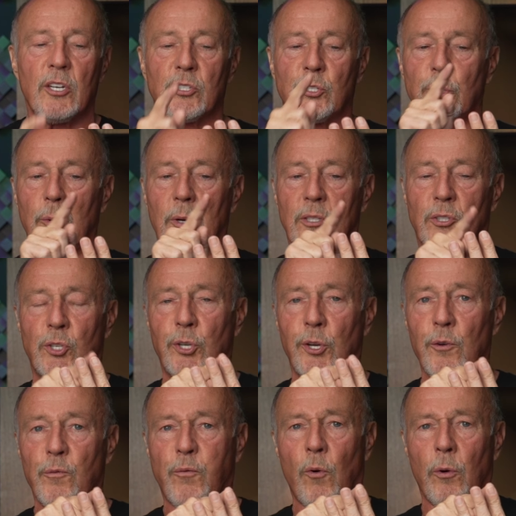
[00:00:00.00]
to a
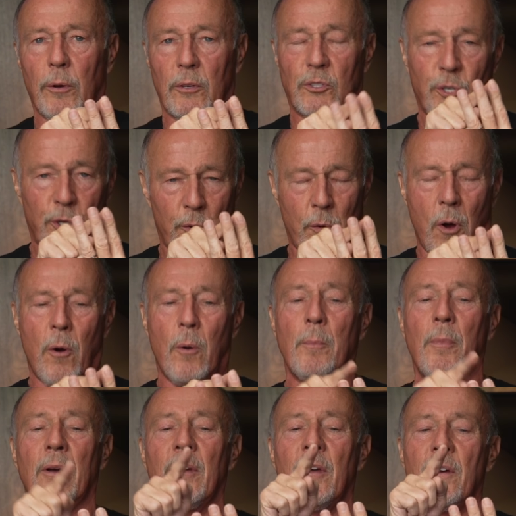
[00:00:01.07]
2-ohm,
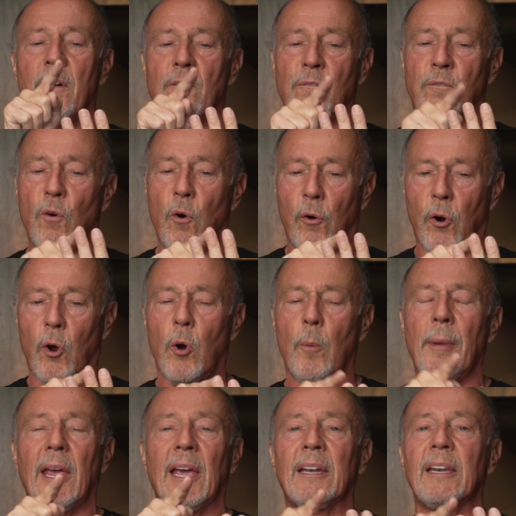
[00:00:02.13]

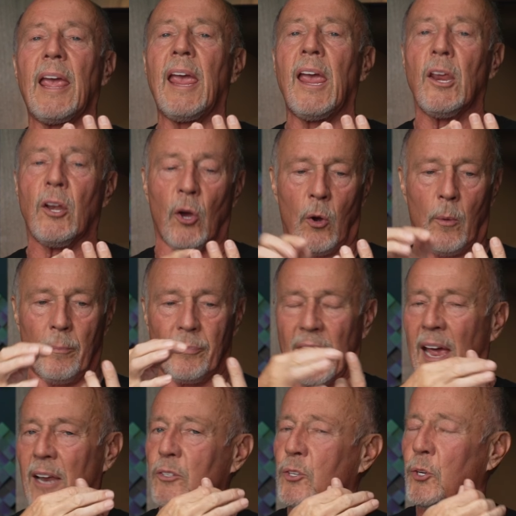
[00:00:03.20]
4-ohm, and 8-ohm.
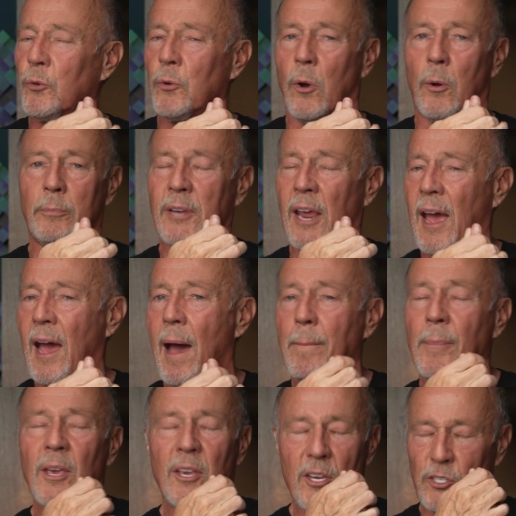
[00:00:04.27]
That 2-ohm
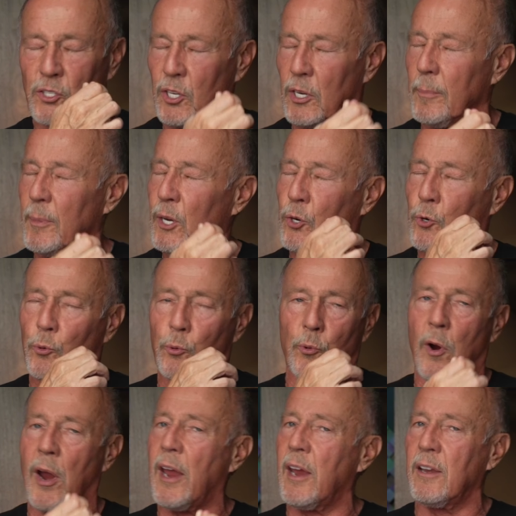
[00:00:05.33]
tap is going to be
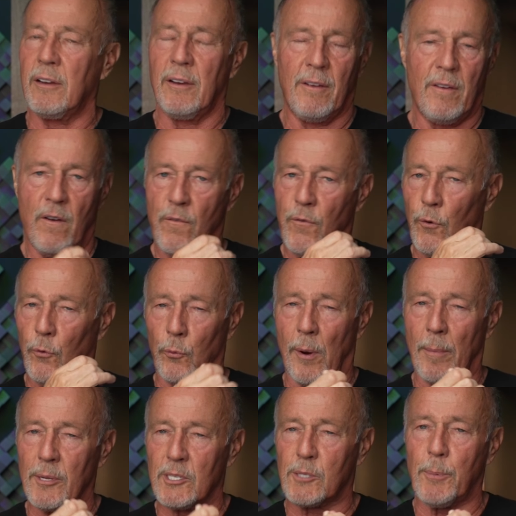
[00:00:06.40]
great for
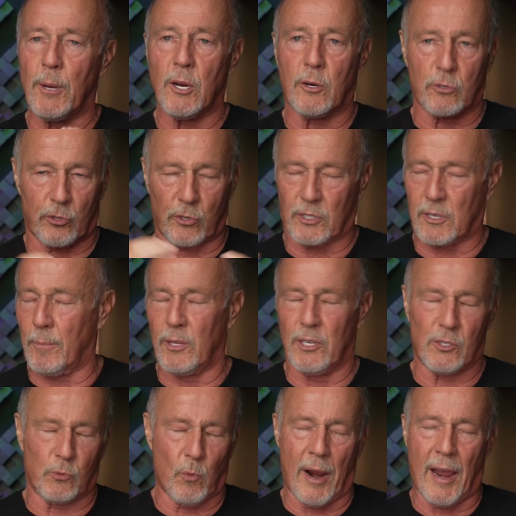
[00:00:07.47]
ribbon speakers or some of
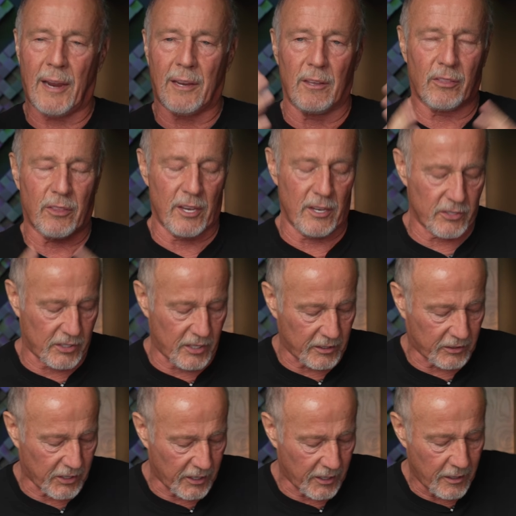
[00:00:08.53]
these wacky things
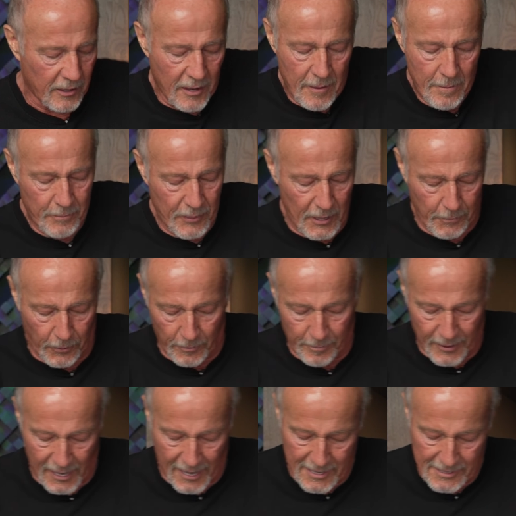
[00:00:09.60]
that people
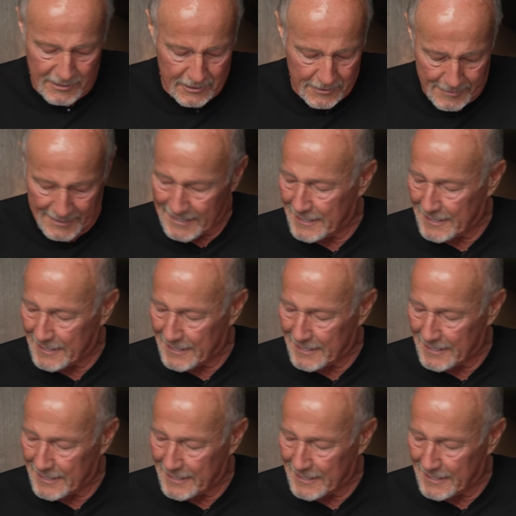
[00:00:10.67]
buy. Oh my